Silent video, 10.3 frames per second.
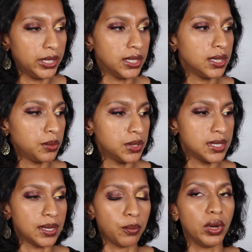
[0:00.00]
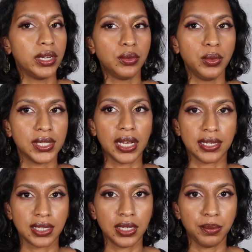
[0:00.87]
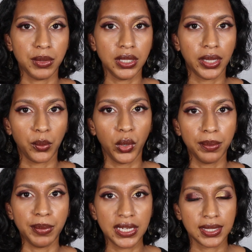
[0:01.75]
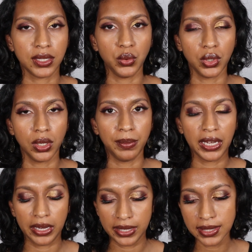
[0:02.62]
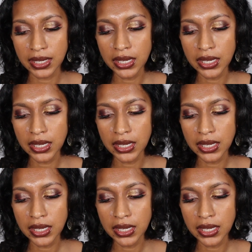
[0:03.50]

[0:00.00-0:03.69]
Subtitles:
I think there was someone who was asking me like what base I use on my eyes.